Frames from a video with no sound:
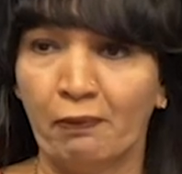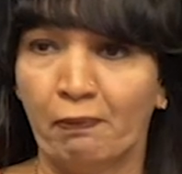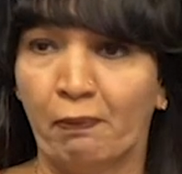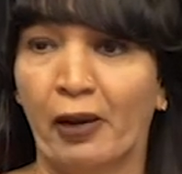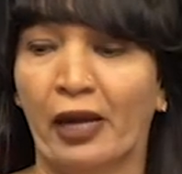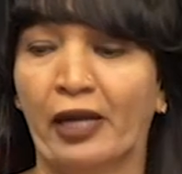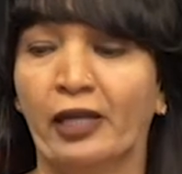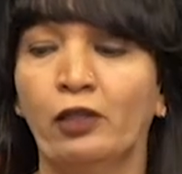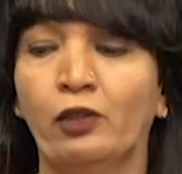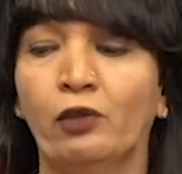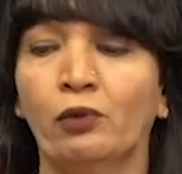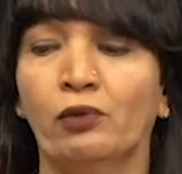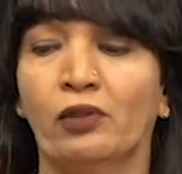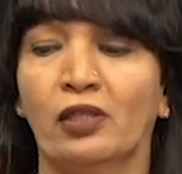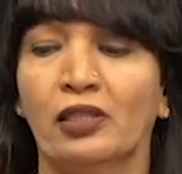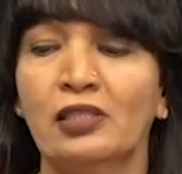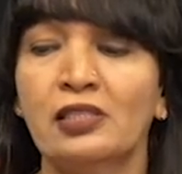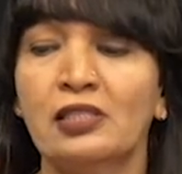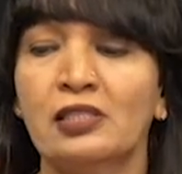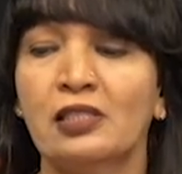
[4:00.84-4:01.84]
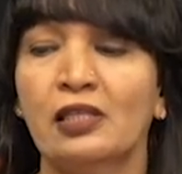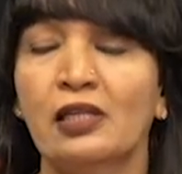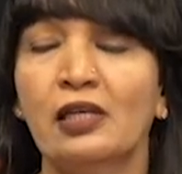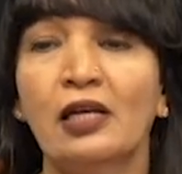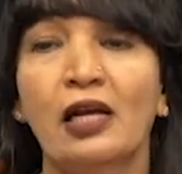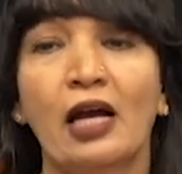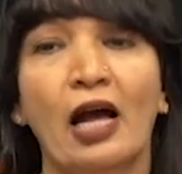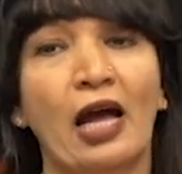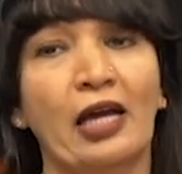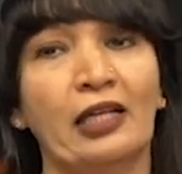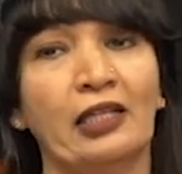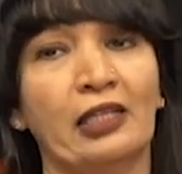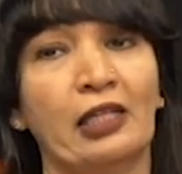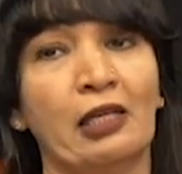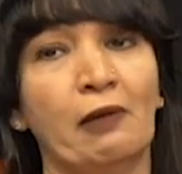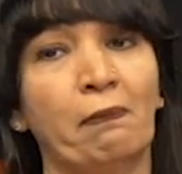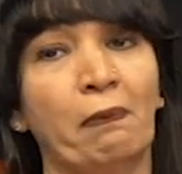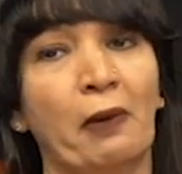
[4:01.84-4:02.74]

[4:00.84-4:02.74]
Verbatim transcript: and bind to this and it will